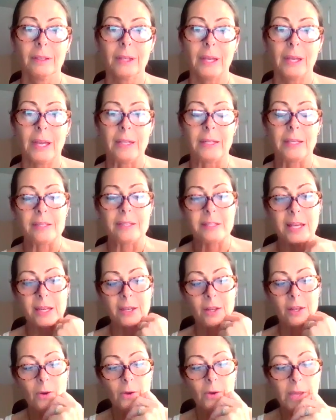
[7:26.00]
And he
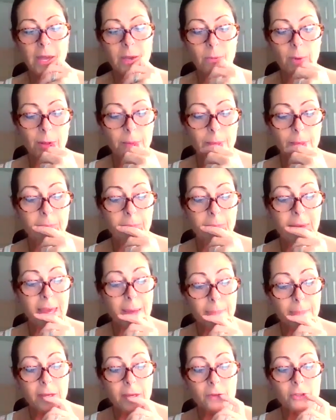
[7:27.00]
said, okay, well,
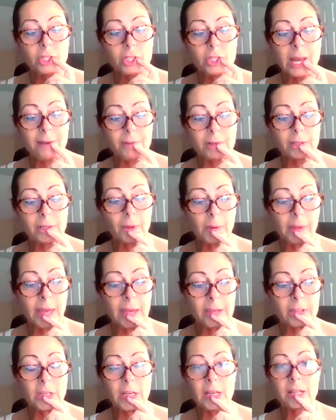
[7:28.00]
maybe you should have a
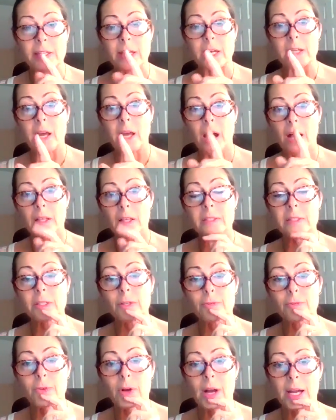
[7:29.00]
location. I said, I'll see
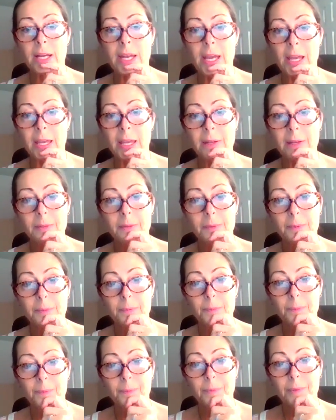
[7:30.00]
you Friday.
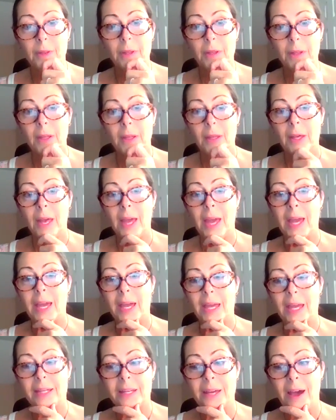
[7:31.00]

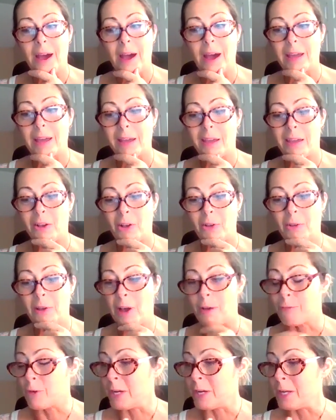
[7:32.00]
And
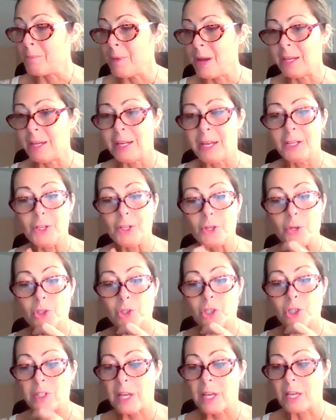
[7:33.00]
a friend of mine I knew,
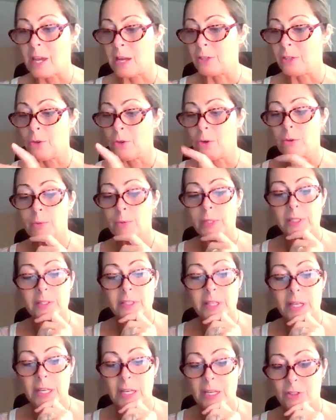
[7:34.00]
she's like, I know a real
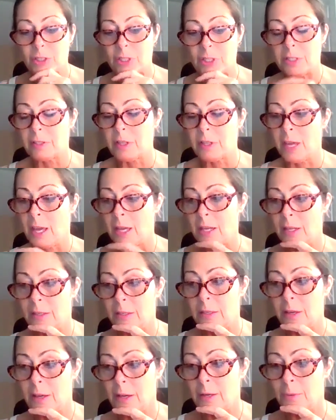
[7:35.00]
estate agent. And
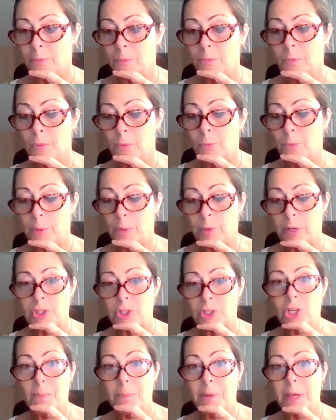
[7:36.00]
we went
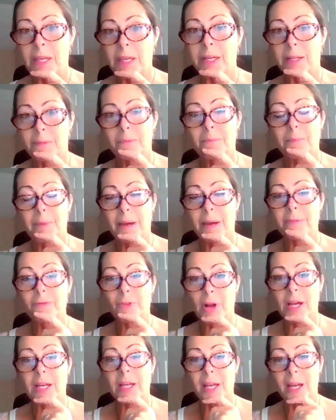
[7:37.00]
shopping, and by
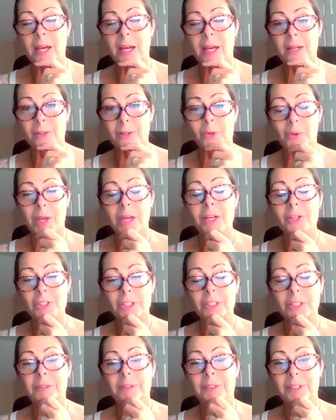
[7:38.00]
Friday I had a
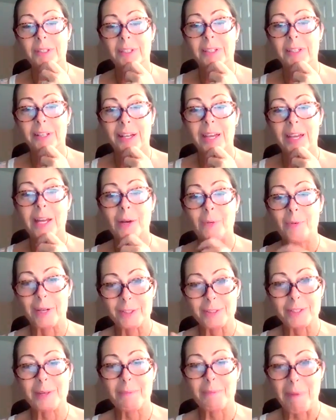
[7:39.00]
location. And I went
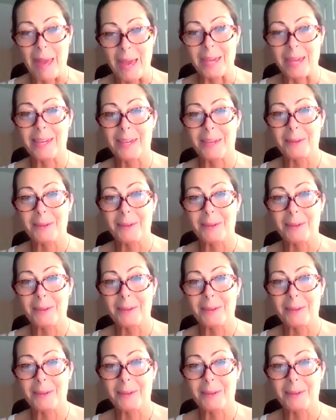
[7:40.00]
to the bank.